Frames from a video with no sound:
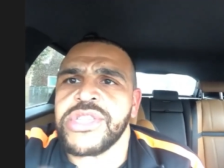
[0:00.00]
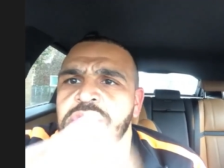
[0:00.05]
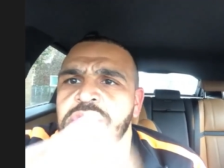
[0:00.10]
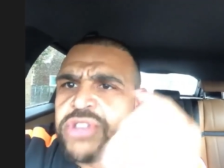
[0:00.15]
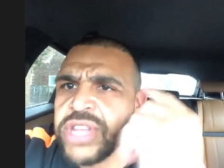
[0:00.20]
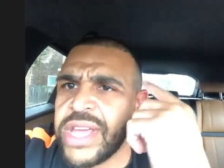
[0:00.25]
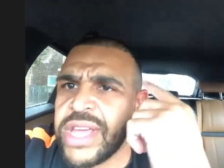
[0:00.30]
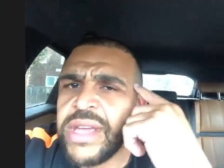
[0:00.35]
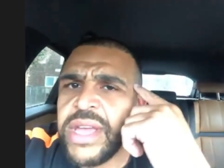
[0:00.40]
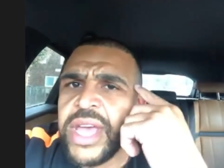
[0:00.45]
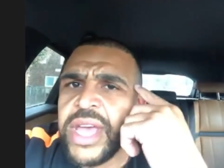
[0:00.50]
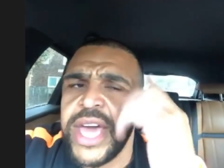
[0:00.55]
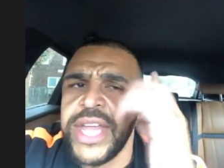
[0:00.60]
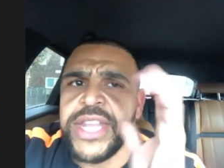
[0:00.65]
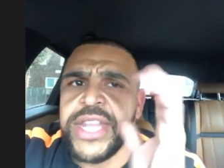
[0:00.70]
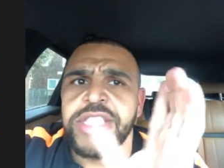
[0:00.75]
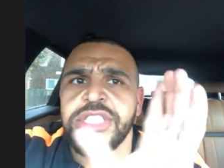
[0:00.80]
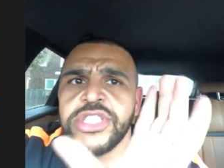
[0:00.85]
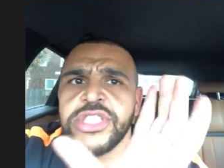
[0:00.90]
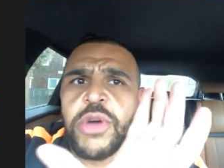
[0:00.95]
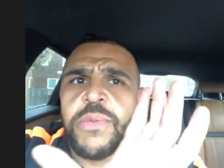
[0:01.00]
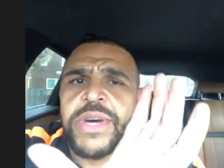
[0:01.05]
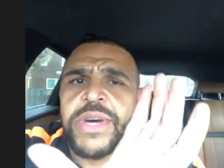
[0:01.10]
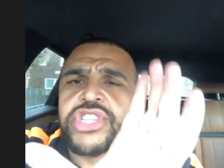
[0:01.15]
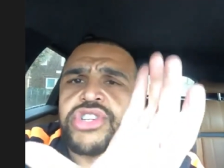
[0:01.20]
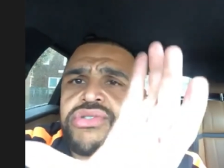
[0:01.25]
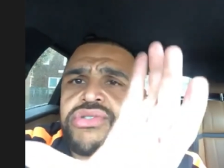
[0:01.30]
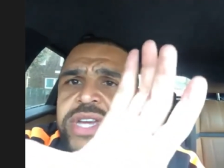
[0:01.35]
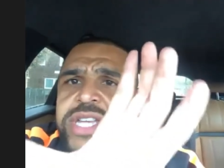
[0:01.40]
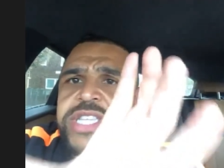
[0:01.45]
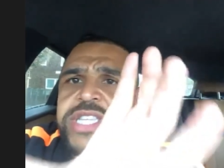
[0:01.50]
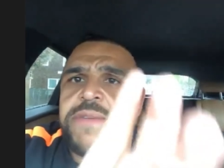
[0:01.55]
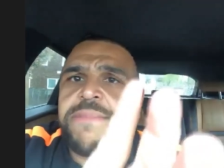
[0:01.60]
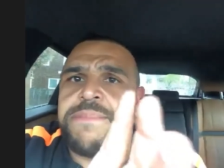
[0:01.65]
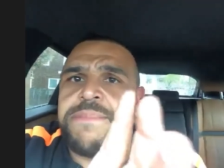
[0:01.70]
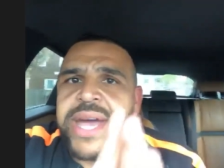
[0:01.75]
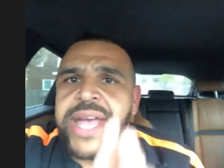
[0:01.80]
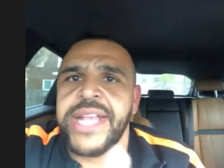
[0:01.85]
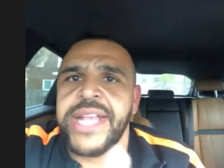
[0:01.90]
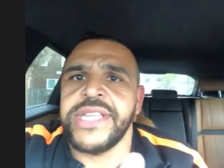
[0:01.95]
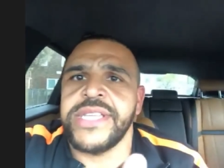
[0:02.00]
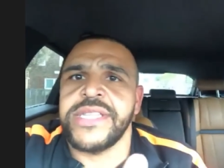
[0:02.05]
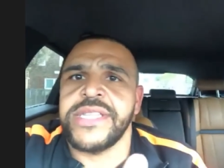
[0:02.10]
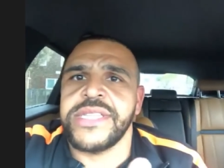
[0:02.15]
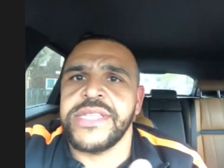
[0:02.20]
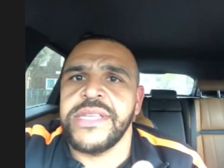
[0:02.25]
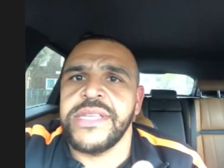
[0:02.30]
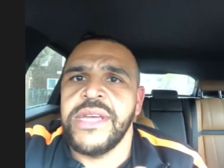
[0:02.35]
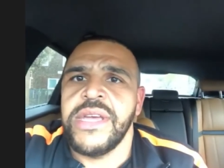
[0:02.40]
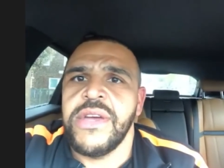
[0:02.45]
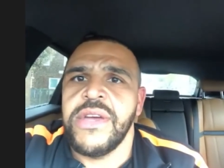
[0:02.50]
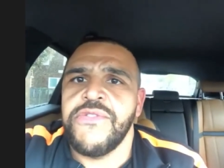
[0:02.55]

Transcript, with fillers: So there, and there's so much creative minds